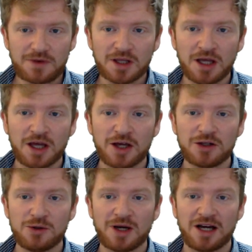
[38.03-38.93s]

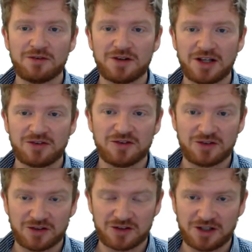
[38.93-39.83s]
you have
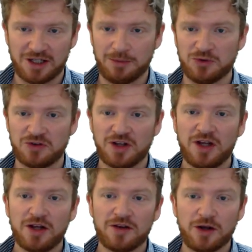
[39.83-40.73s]
lessons at the times
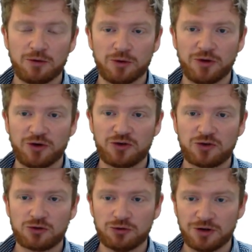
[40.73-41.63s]
that are on the
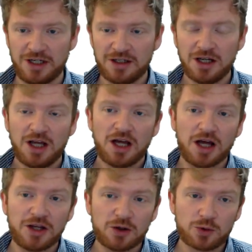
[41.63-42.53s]
screen.
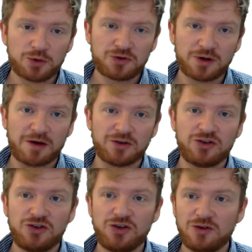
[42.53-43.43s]
You'll also have a
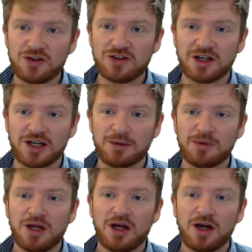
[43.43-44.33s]
tutor
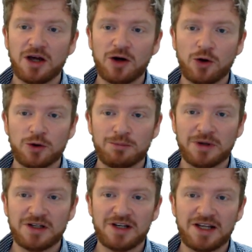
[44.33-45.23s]
time on
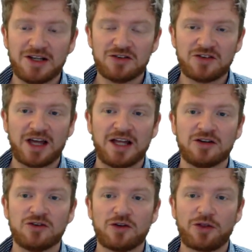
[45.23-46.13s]
Mondays
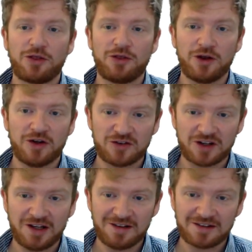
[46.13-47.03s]
and
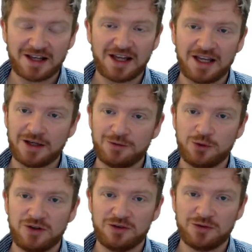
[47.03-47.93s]
Thursdays at
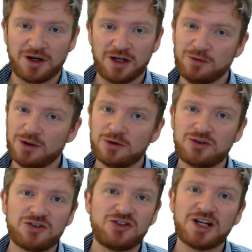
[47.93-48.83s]
8:45, where you'll
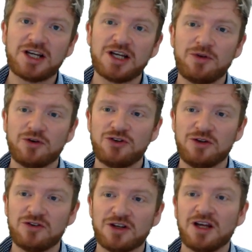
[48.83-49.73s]
just check in with your
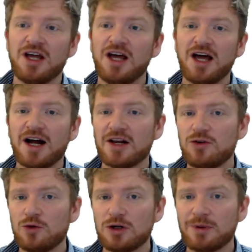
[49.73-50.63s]
tutor and kind of
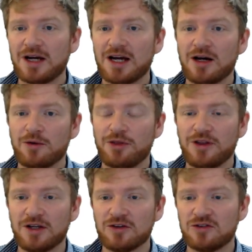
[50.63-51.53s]
talk about how
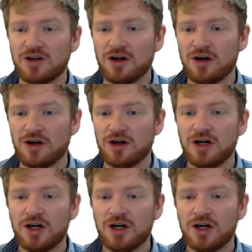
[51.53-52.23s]
things are